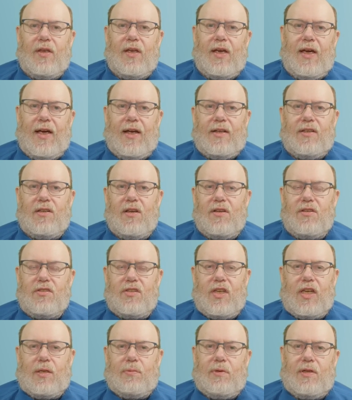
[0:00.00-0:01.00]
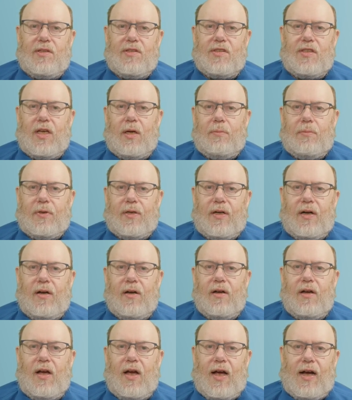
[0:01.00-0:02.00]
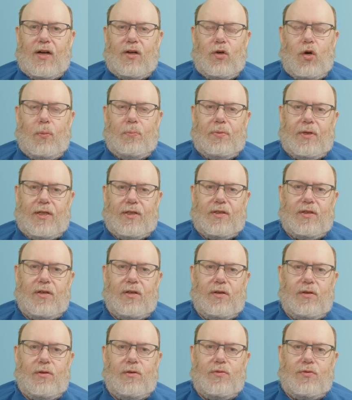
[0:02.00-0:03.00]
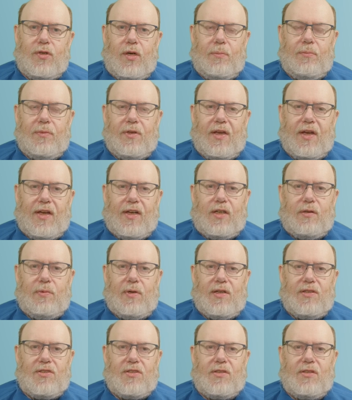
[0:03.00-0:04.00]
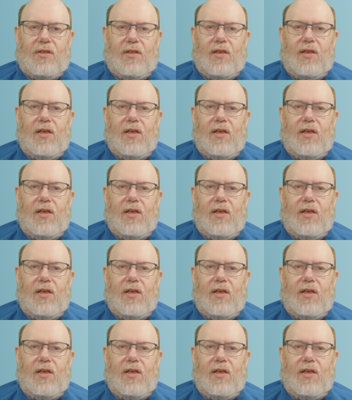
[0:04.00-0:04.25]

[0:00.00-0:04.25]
and sequence number are copied from the request.